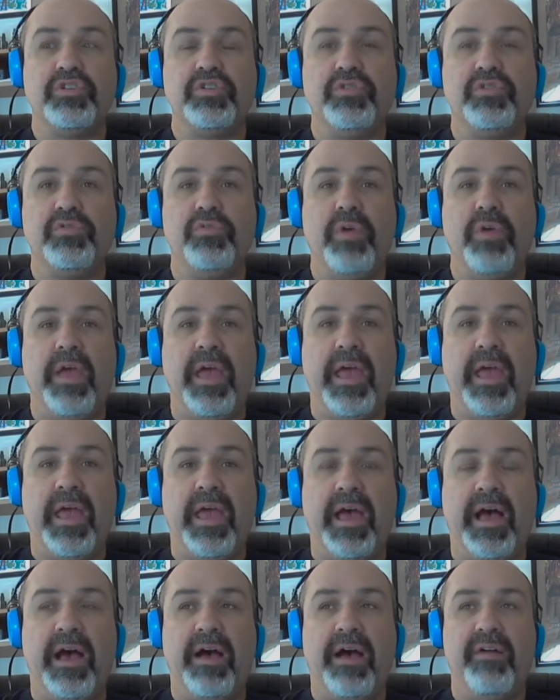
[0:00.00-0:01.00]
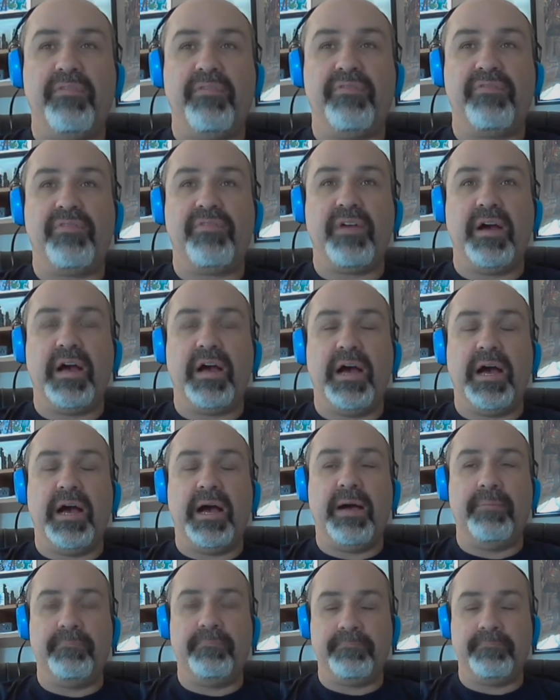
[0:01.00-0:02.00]
to have
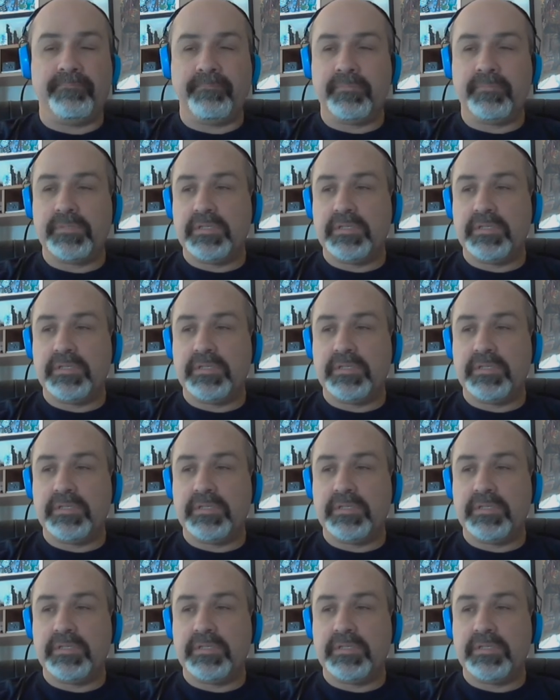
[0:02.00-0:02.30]
um,